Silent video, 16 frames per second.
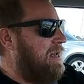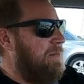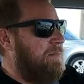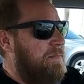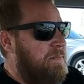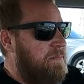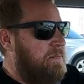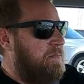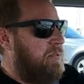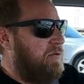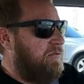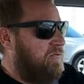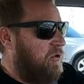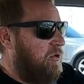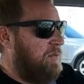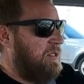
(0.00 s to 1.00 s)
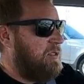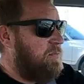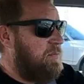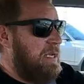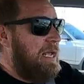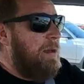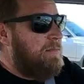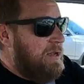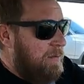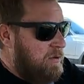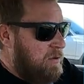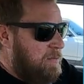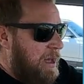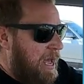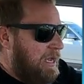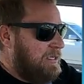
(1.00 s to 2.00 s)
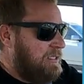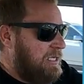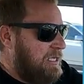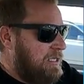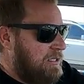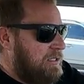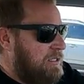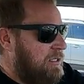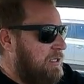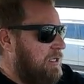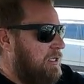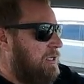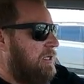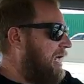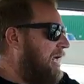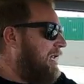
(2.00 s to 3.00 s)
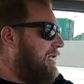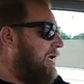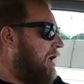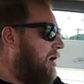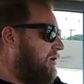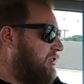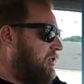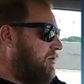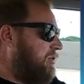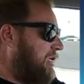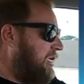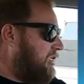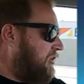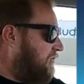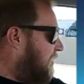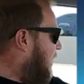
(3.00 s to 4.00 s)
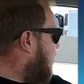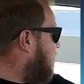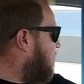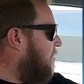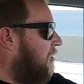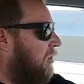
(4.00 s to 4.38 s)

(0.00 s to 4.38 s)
and Performance BMW magazines, and he also does fender